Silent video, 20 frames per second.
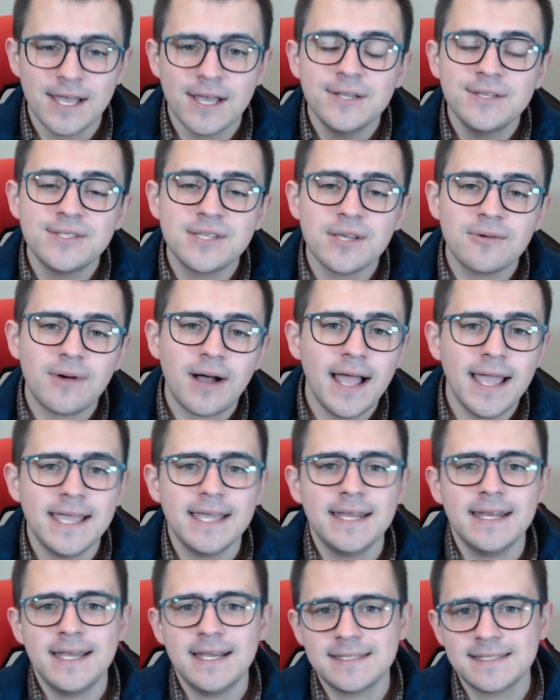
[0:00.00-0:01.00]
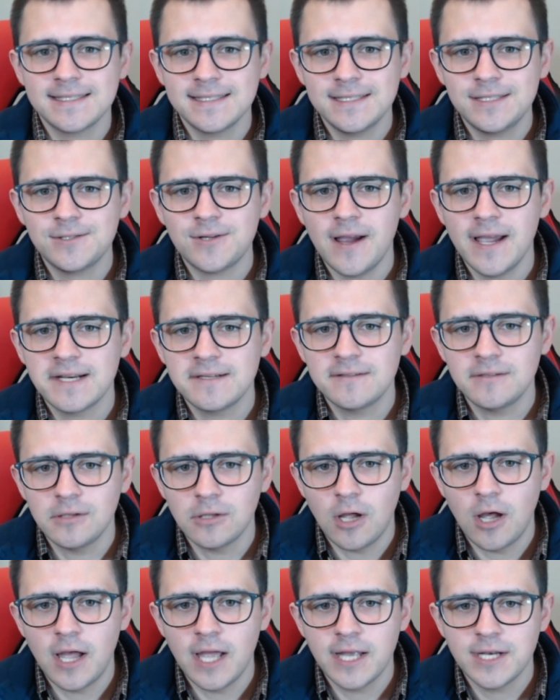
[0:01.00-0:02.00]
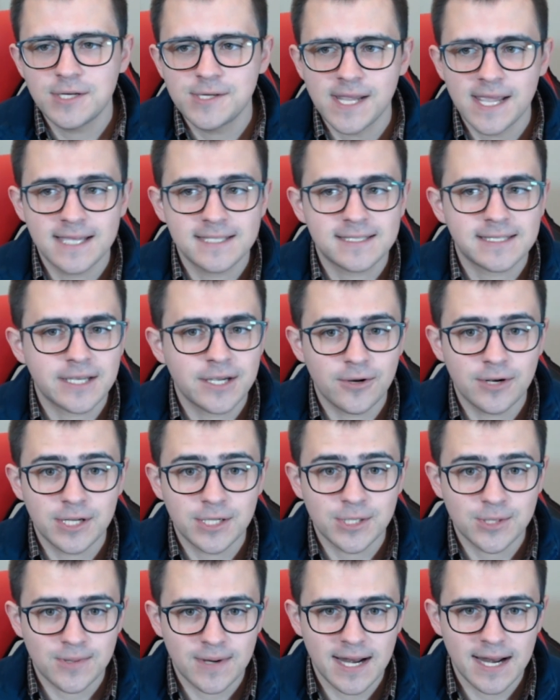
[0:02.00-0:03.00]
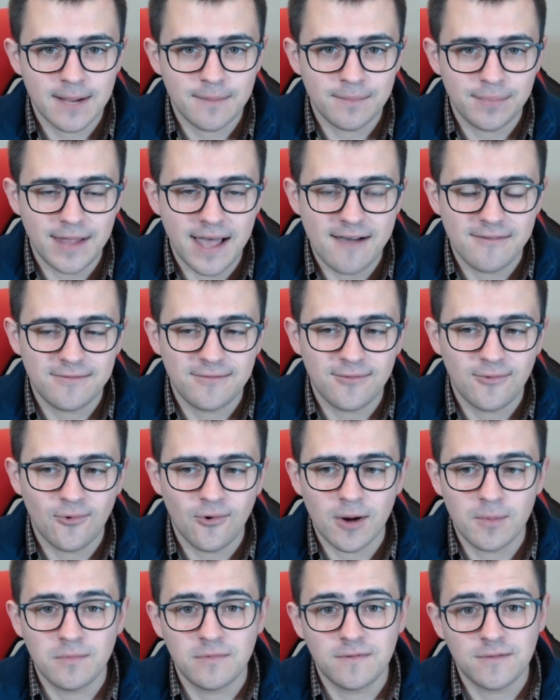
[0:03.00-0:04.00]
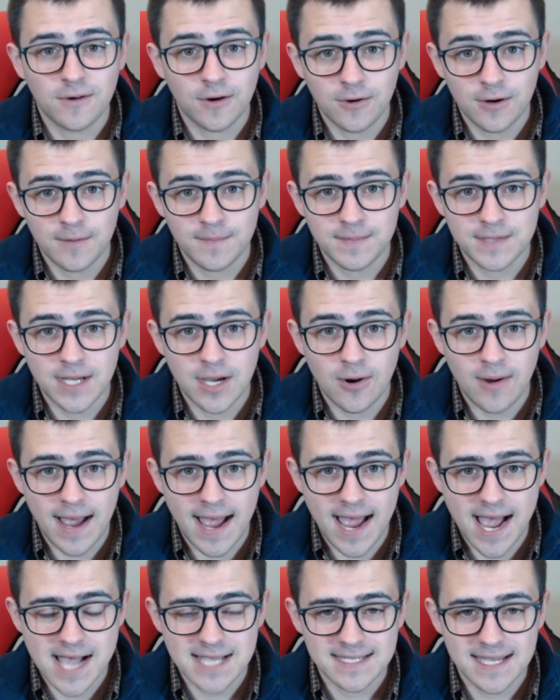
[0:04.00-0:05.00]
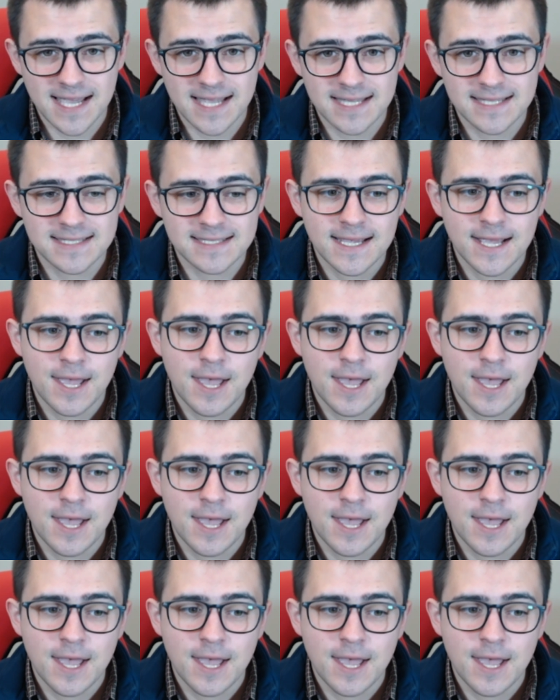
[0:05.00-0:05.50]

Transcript: So INX is trying to launch a securities trading platform for crypto assets.